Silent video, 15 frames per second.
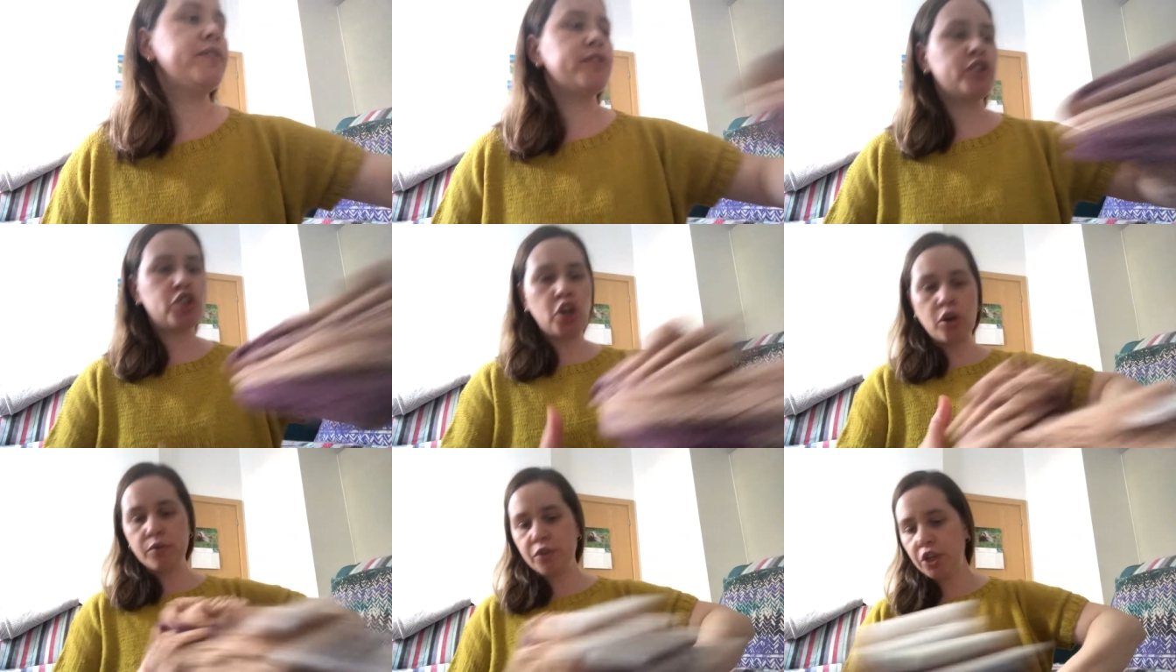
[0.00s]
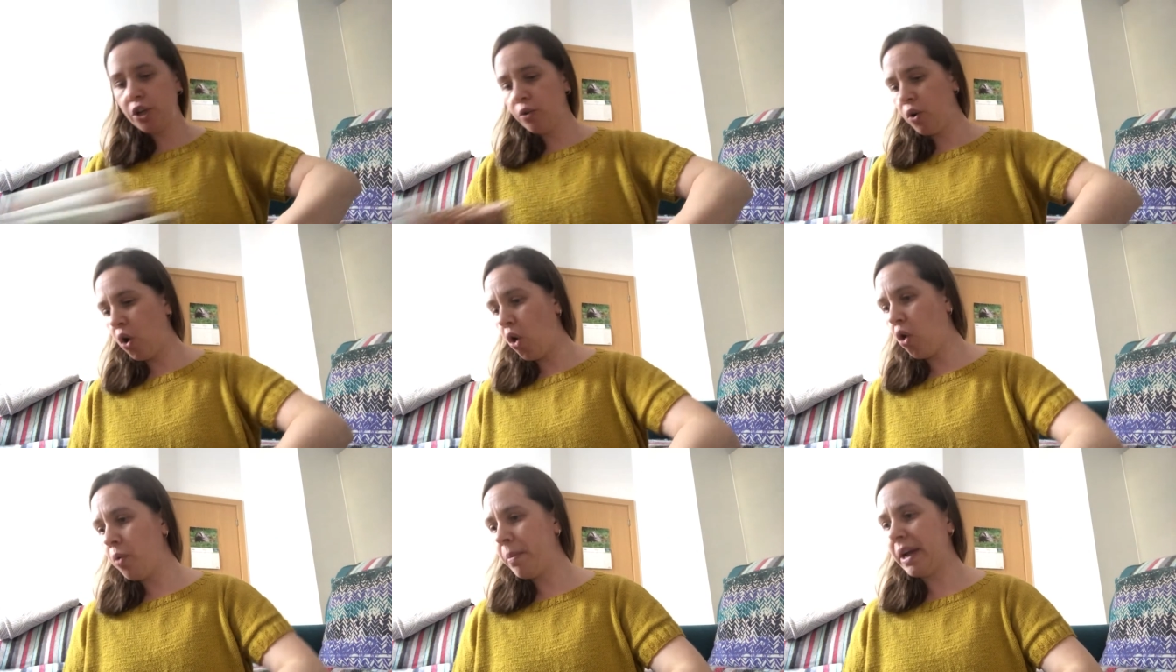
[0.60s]
shown you
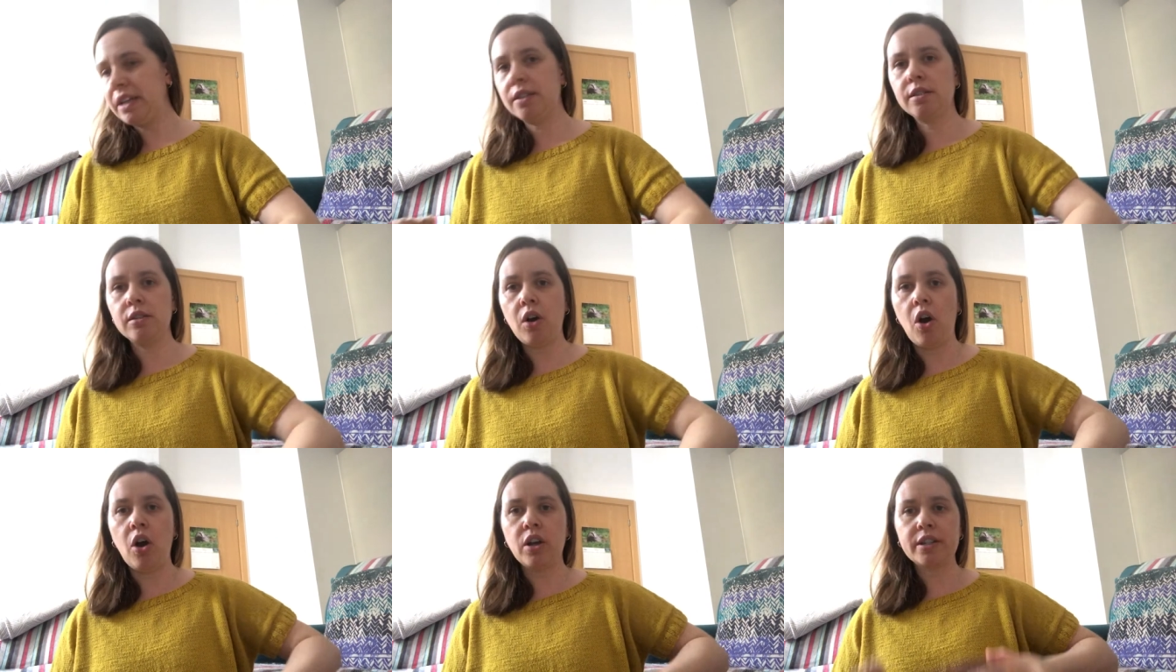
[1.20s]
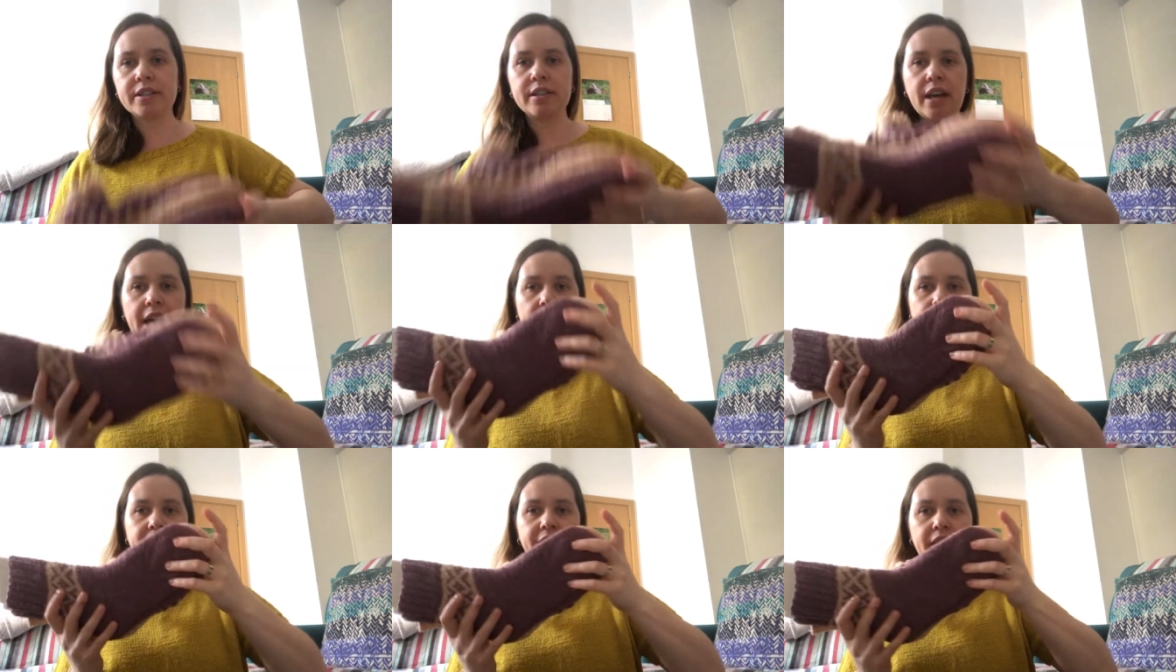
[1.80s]
all my socks I
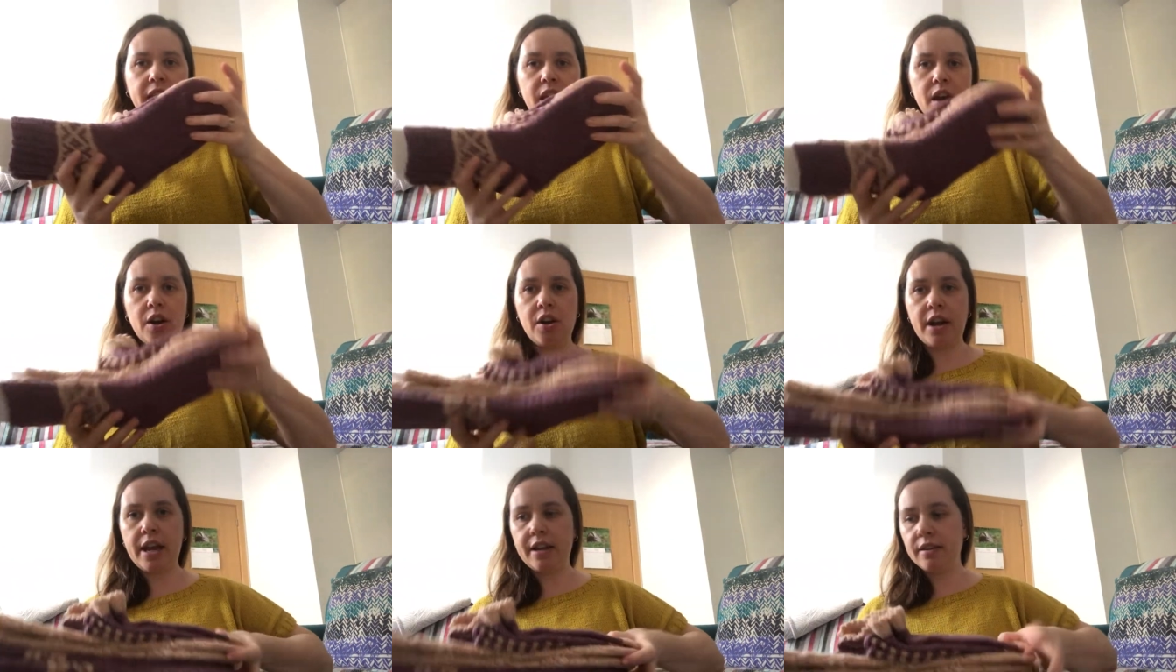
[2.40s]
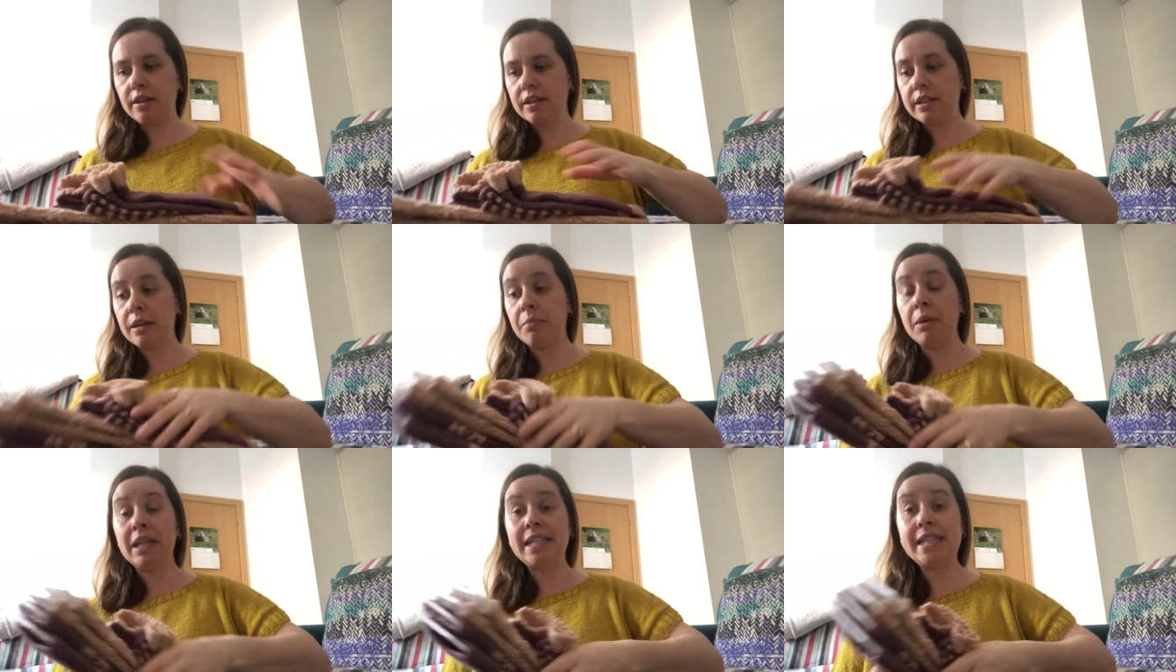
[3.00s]
have here and
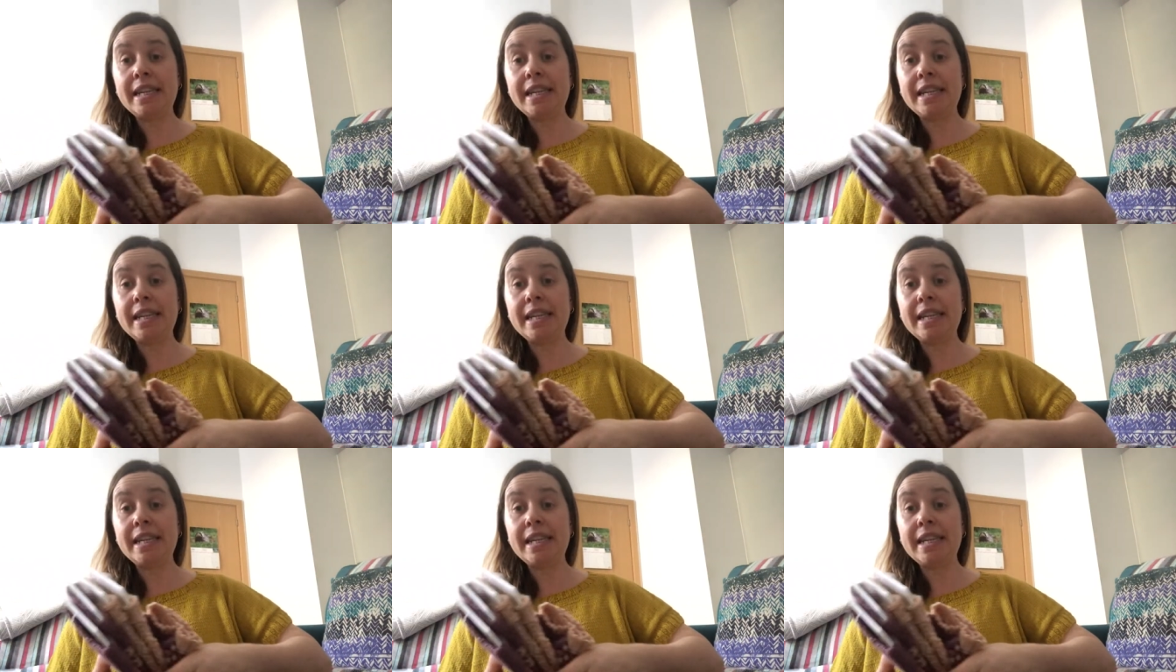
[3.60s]
some